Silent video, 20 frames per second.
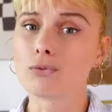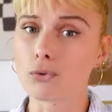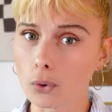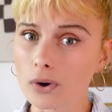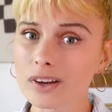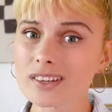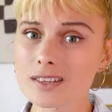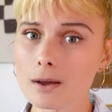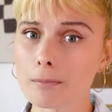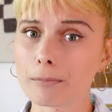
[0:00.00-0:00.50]
For
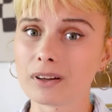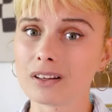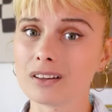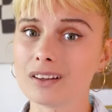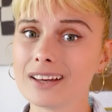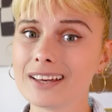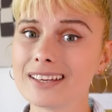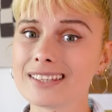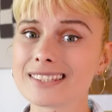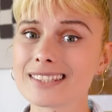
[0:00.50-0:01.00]
example,
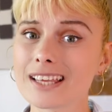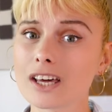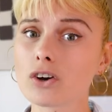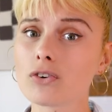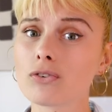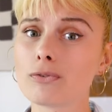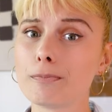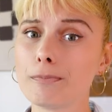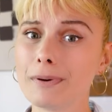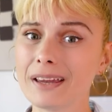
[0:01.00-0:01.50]
instead
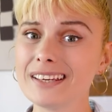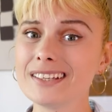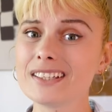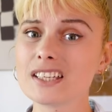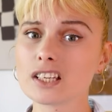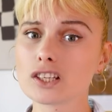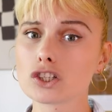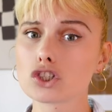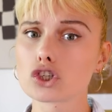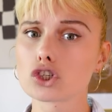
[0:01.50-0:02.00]
of
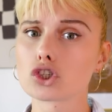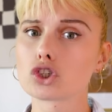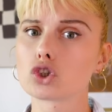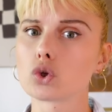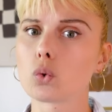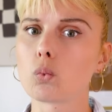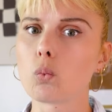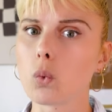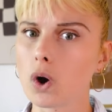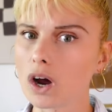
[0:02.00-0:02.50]
painting just
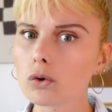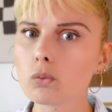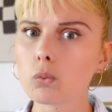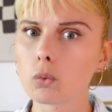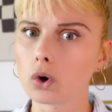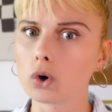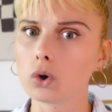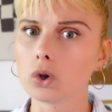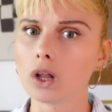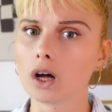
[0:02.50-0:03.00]
one
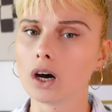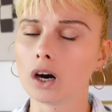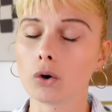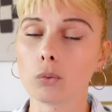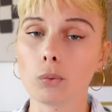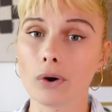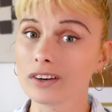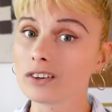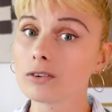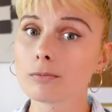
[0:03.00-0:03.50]
wall a
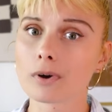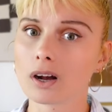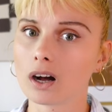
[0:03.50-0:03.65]
random